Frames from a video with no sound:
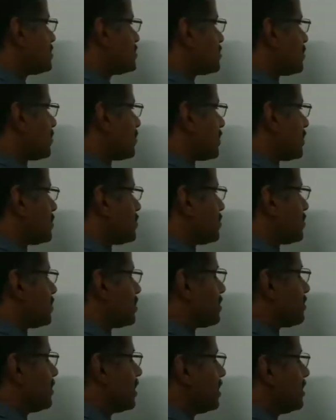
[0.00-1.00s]
a story
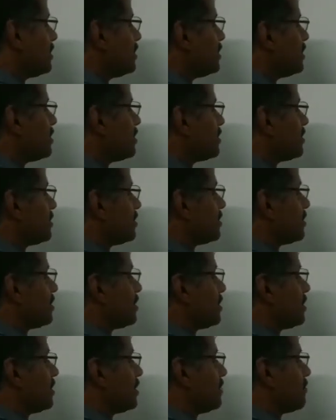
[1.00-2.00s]
told by
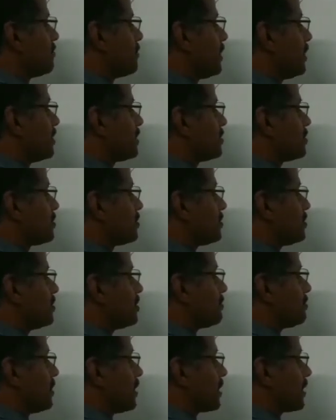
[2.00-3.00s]
a man
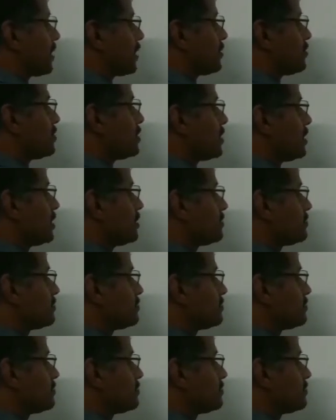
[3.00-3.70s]
called Mahendra.